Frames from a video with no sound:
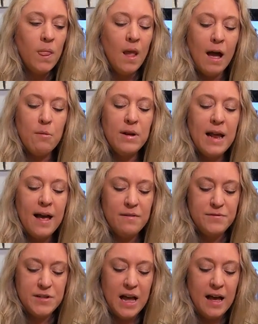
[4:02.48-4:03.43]
I would
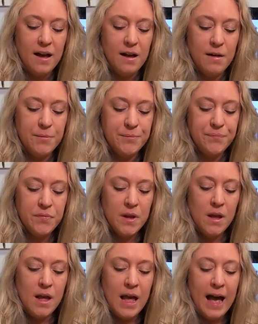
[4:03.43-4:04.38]
have to
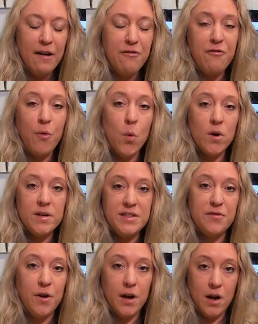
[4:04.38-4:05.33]
have 4
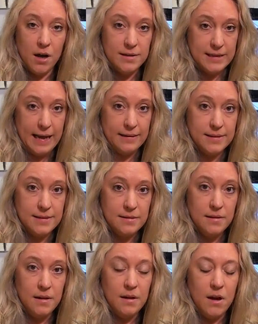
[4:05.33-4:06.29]
different contacts.
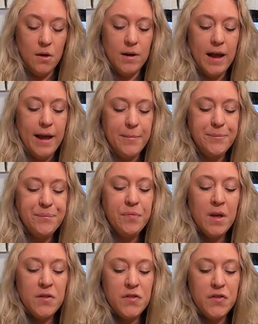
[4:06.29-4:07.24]
Okay,
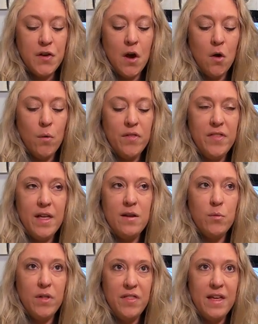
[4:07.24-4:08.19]
so
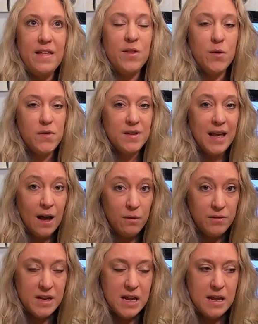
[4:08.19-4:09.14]
then within those
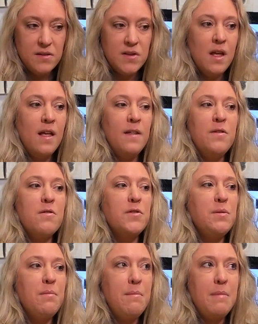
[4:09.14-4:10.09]
counties,
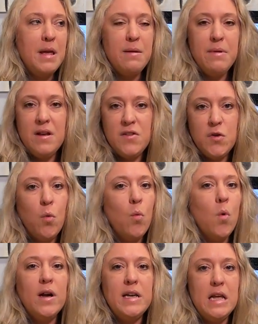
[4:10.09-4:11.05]
there's maybe
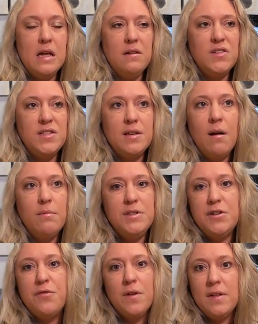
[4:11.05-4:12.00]
20 some
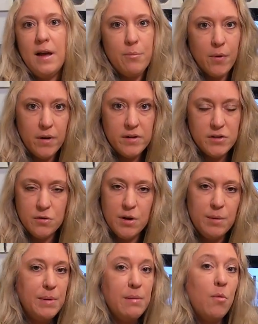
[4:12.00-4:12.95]
different libraries. There
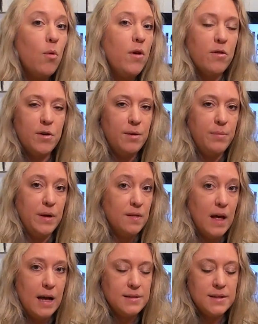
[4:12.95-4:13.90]
could be more, there could be
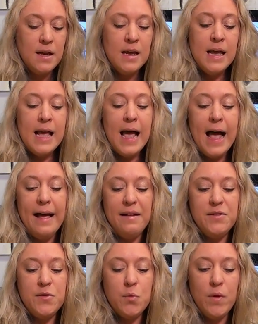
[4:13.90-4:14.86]
less.
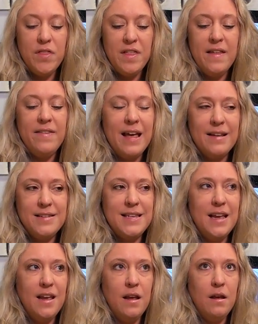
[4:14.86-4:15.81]
And within that,
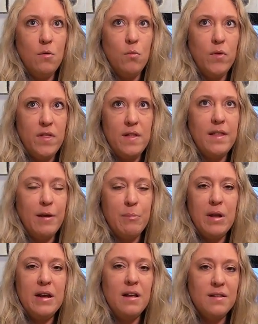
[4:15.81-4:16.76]
say, within like
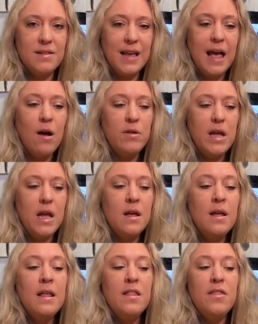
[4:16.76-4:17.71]
Pinellas County,
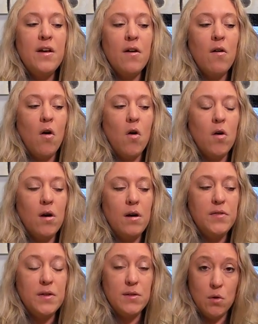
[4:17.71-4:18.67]
there
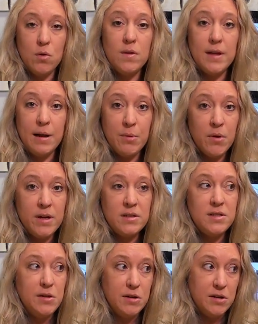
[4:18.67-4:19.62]
are the local
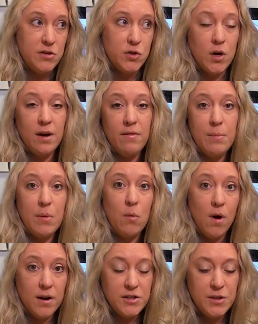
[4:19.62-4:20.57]
libraries that you can just drive up and
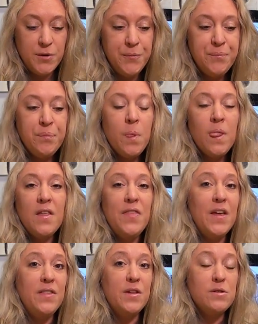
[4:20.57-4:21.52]
walk to.
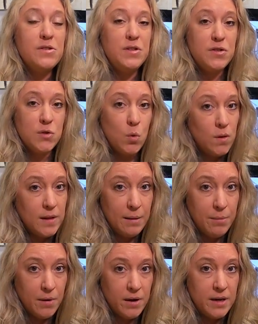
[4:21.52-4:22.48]
Then there's the school
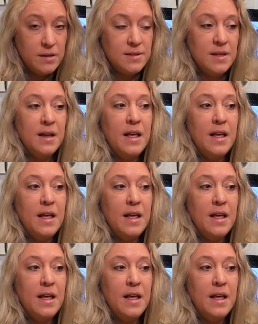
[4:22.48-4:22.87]
libraries.